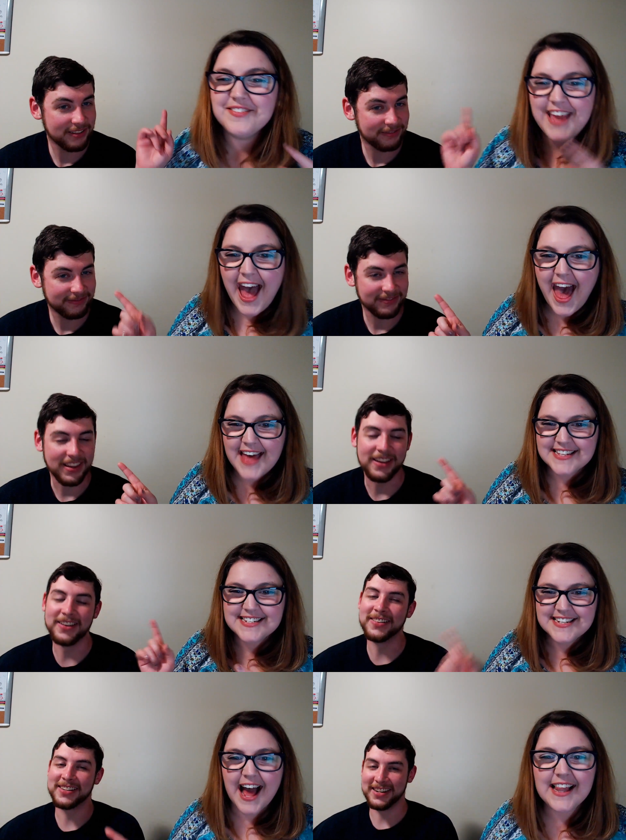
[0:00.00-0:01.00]
Speaker 1: of. Yes,
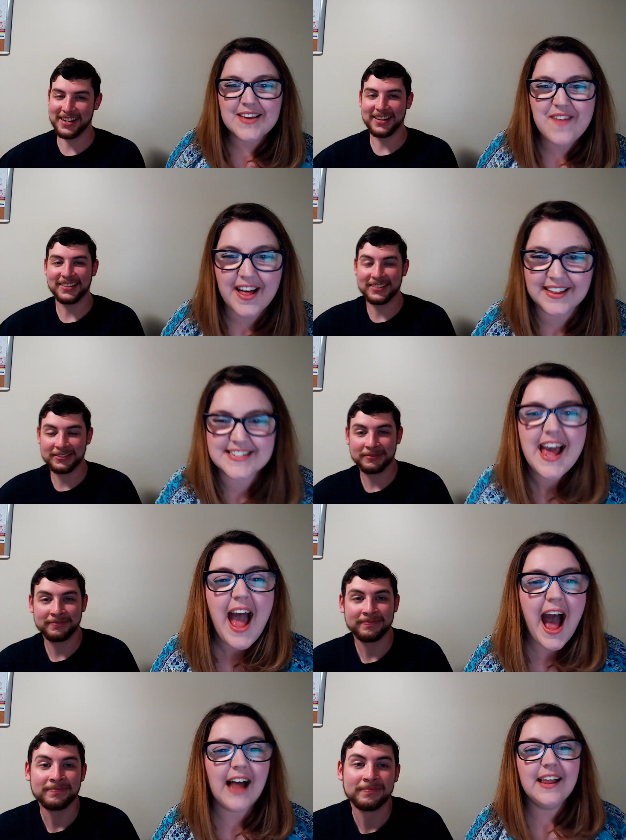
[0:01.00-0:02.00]
okay. jelly bellies.
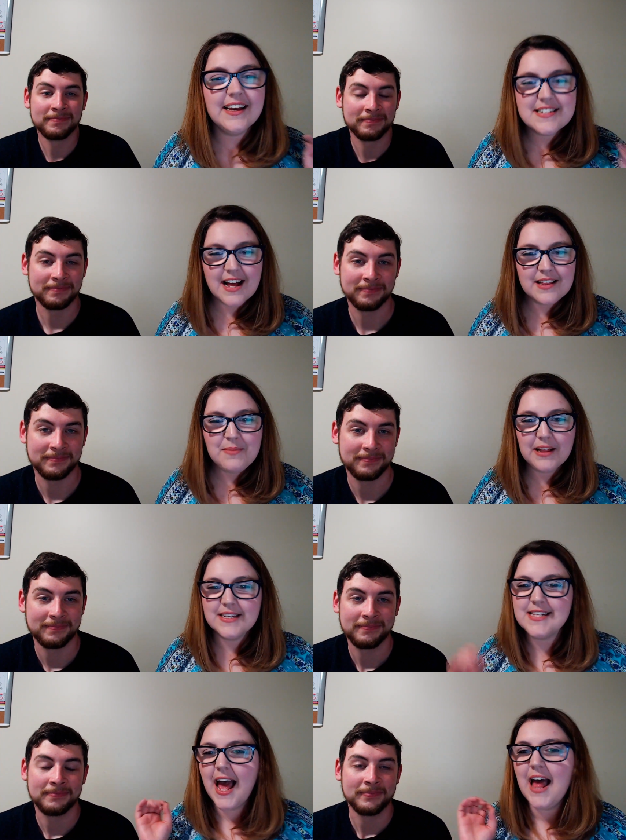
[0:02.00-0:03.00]
I like jelly
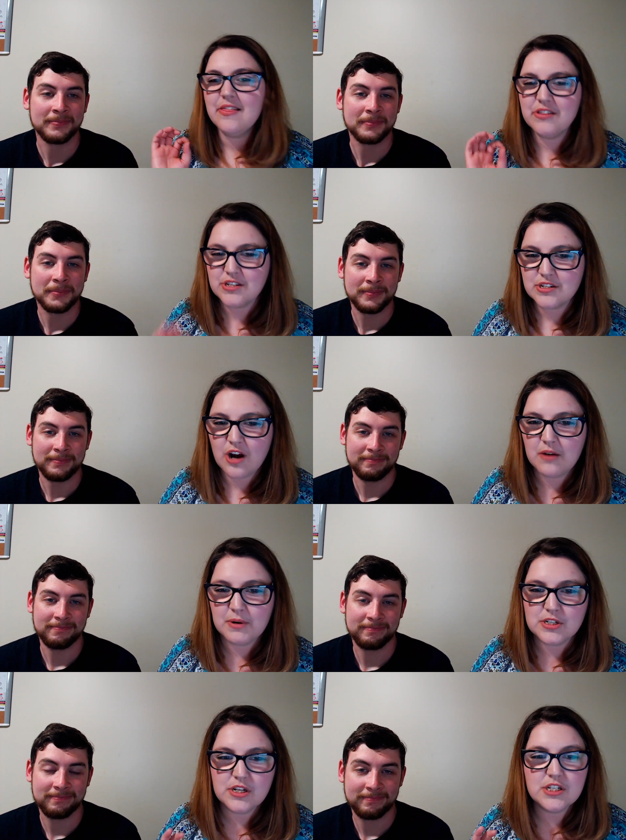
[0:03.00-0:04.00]
bellies and the
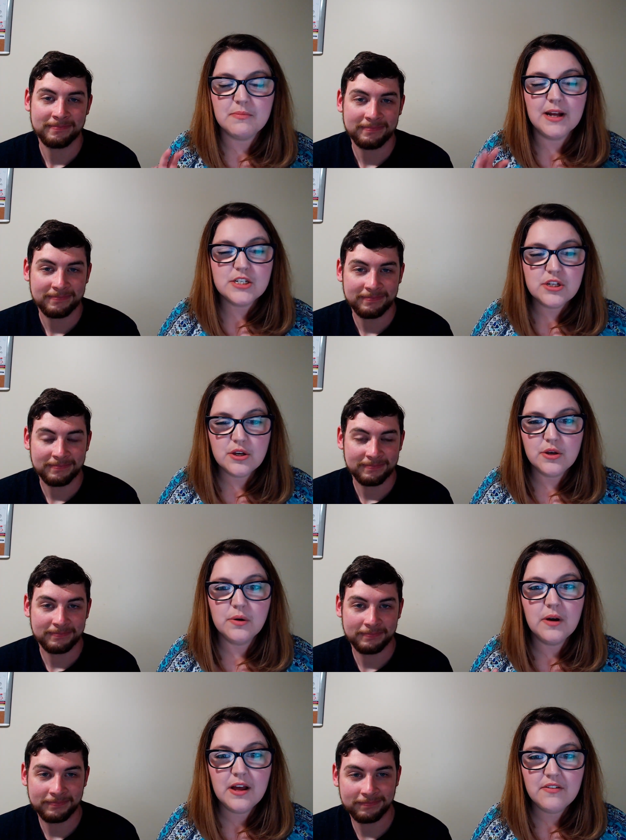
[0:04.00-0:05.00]
Starburst. Those are my
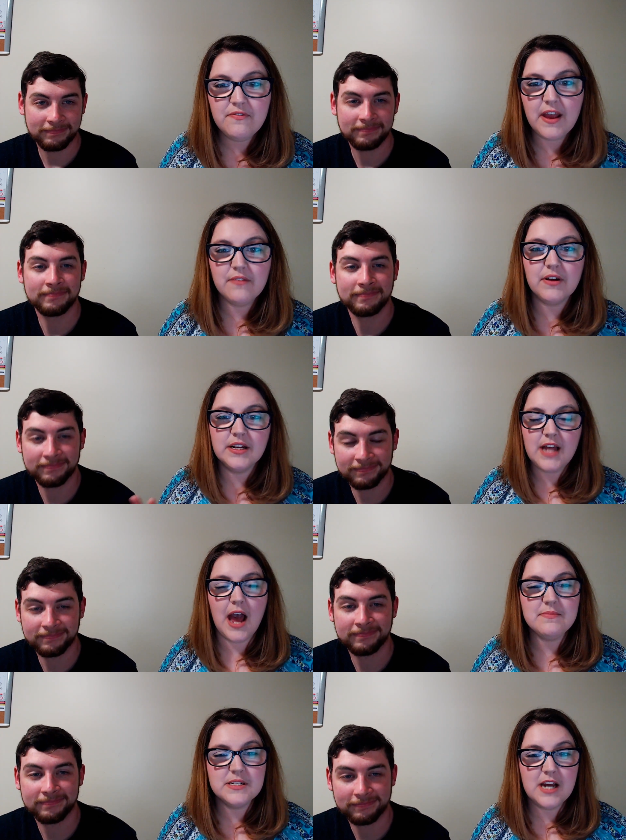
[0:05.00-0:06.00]
two favorite
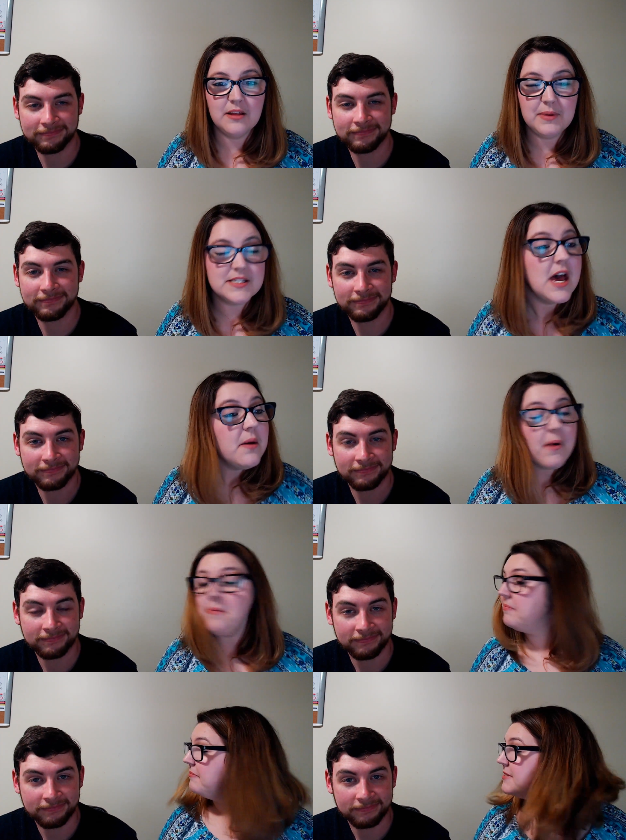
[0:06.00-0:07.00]
types of jelly beans.
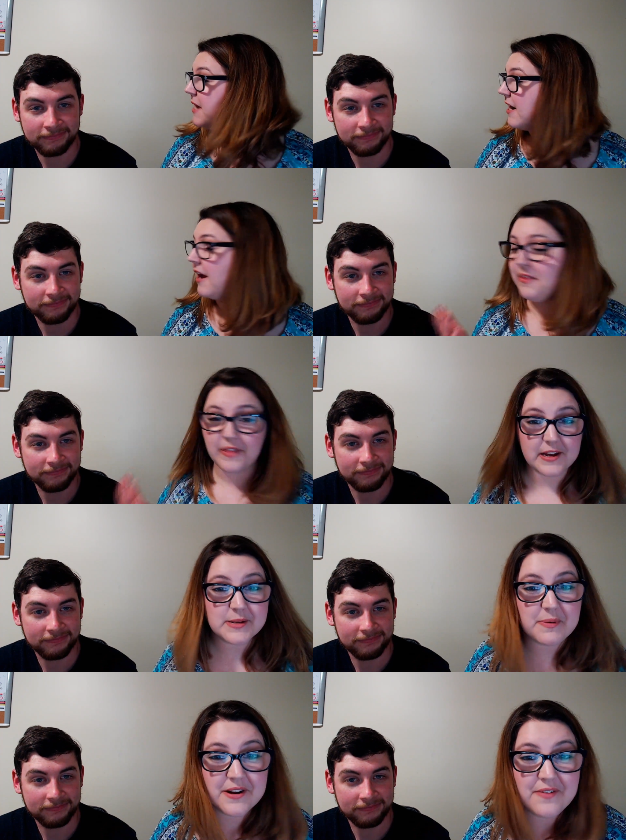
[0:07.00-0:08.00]
Well, Mr. Hunter, I thought that was
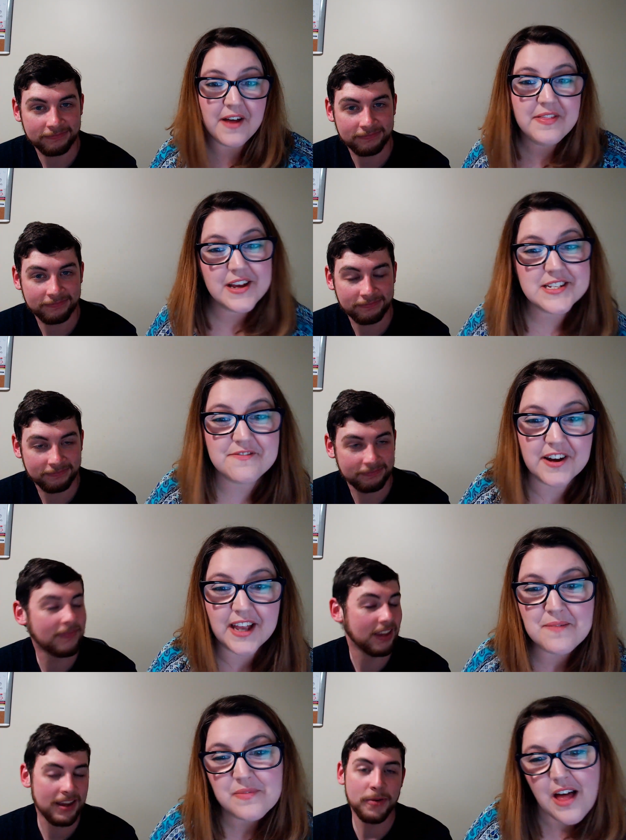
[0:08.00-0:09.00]
pretty fun. That was a fun
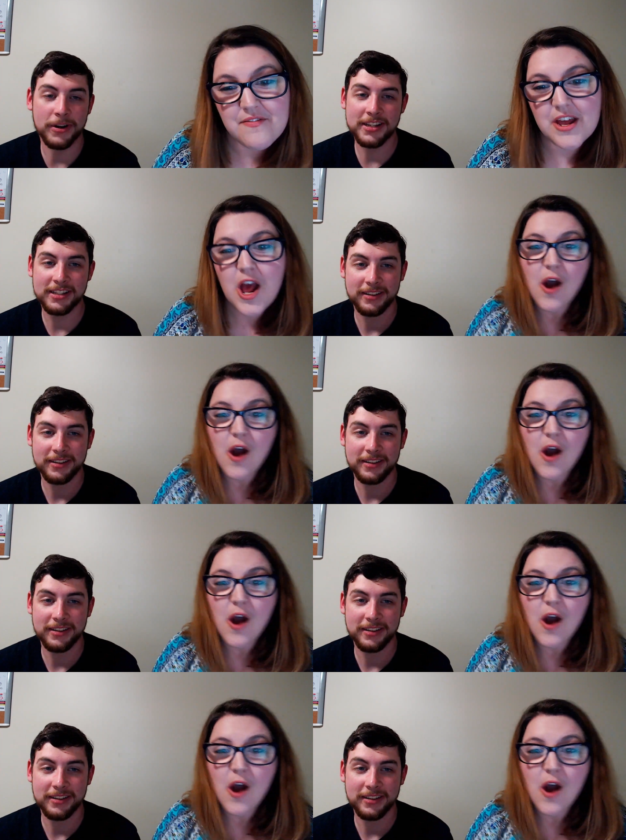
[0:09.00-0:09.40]
game. Love it.